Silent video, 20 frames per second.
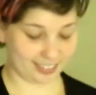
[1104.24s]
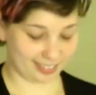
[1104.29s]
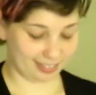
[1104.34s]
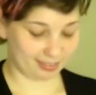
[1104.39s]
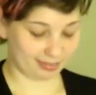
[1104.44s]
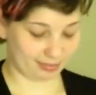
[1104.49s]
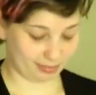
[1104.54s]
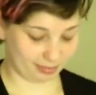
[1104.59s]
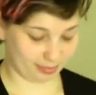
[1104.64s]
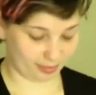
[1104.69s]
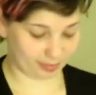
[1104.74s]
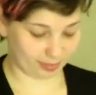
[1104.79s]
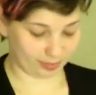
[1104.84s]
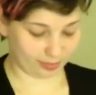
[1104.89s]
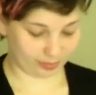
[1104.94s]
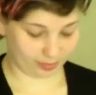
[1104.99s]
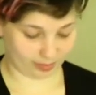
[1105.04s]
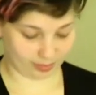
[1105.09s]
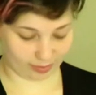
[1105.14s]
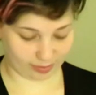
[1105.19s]
We're supposed
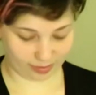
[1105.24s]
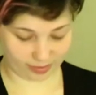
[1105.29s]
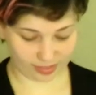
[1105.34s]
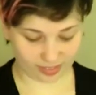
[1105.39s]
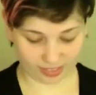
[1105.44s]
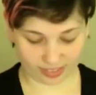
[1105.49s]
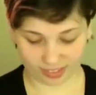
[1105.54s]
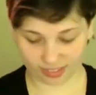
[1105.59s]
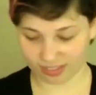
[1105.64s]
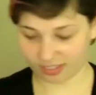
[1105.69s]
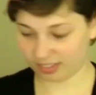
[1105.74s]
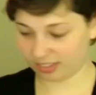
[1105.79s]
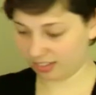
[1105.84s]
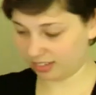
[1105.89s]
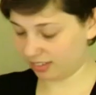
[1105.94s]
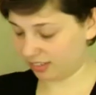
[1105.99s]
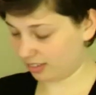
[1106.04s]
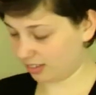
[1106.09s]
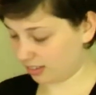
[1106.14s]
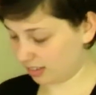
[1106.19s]
to figure out
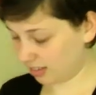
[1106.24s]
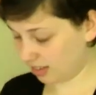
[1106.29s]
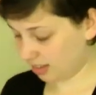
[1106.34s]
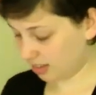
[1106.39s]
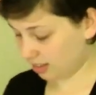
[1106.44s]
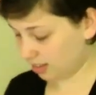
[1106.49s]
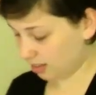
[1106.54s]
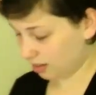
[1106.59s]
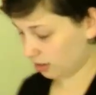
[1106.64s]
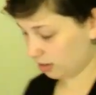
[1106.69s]
today.